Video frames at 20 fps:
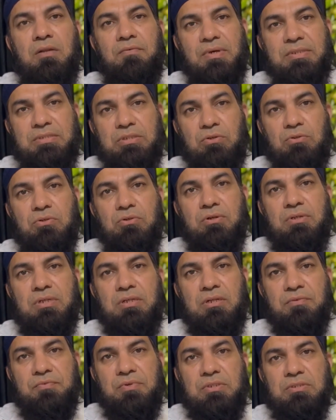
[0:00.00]
vesico-ureteric
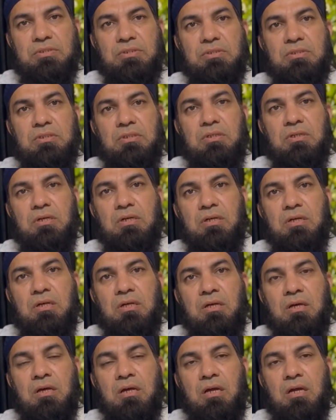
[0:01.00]
reflux,
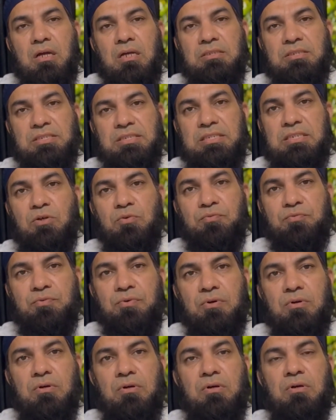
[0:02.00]
instead of
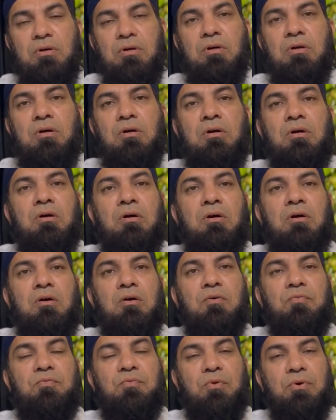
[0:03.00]

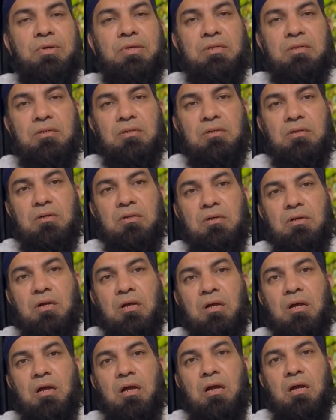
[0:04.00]
flowing
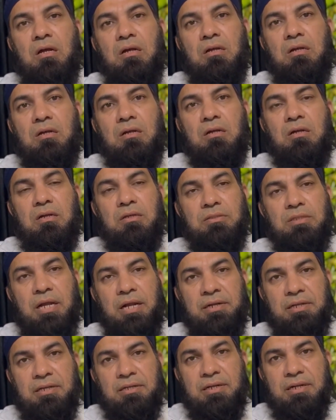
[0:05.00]
in the
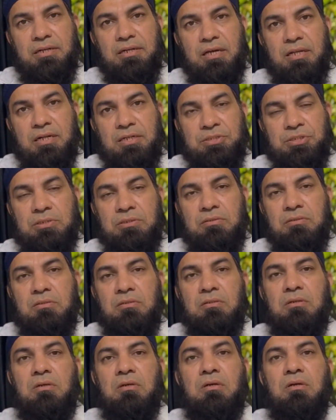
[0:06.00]
antegrade direction,
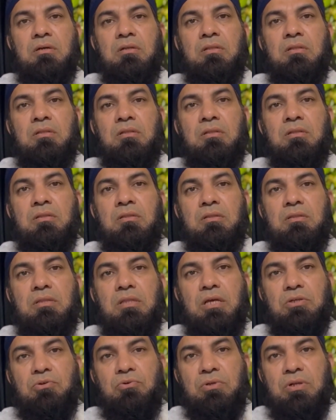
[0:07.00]

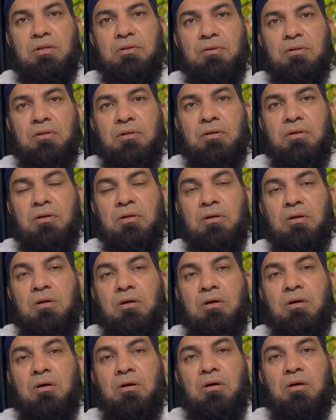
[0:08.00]
the urine
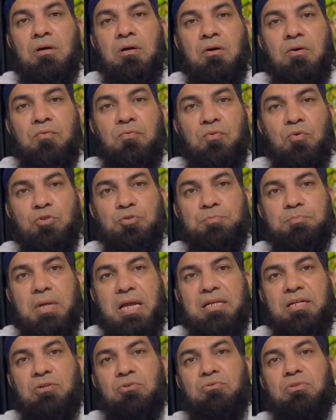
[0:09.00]
flows
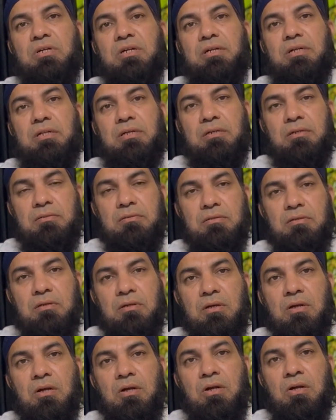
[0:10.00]
back into the kidney
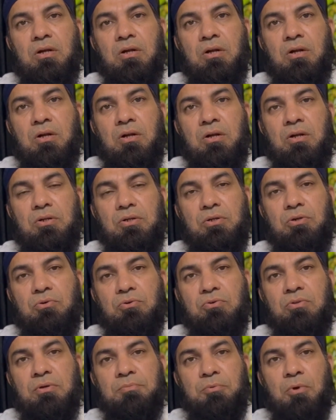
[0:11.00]
due
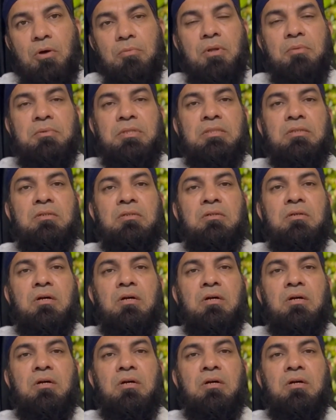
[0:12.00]
to the problem in the